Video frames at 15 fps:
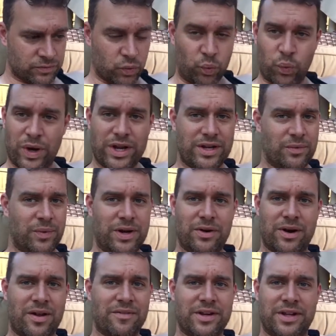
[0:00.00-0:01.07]
We don't
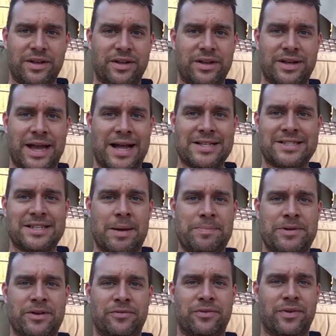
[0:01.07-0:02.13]
have any concept
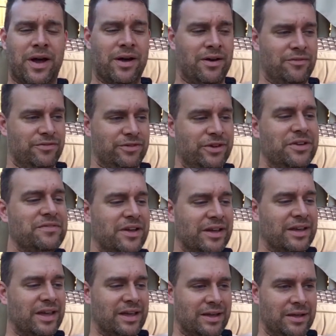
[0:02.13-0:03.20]
of living
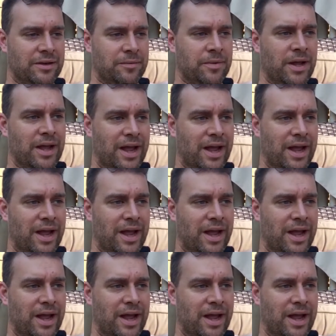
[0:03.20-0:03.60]
in